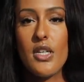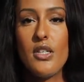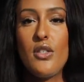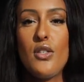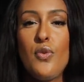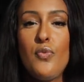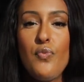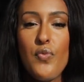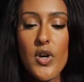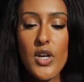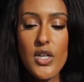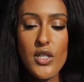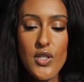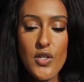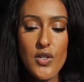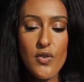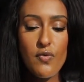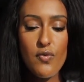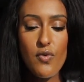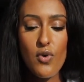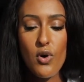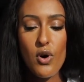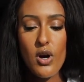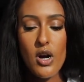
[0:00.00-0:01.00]
So first
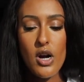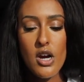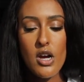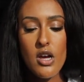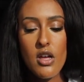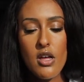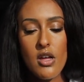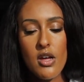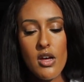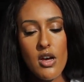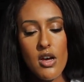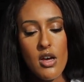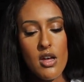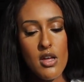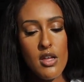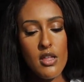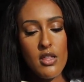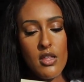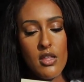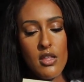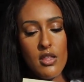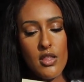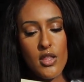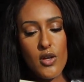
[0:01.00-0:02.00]
for
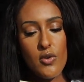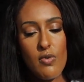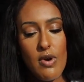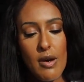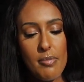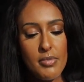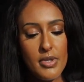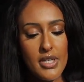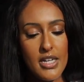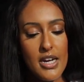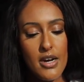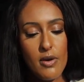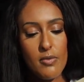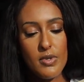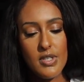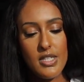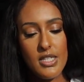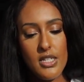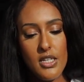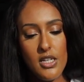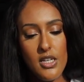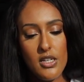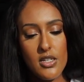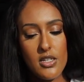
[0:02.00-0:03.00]
the replica
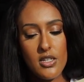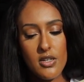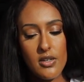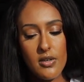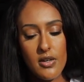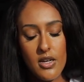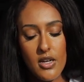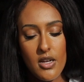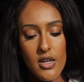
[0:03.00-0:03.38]
receipt.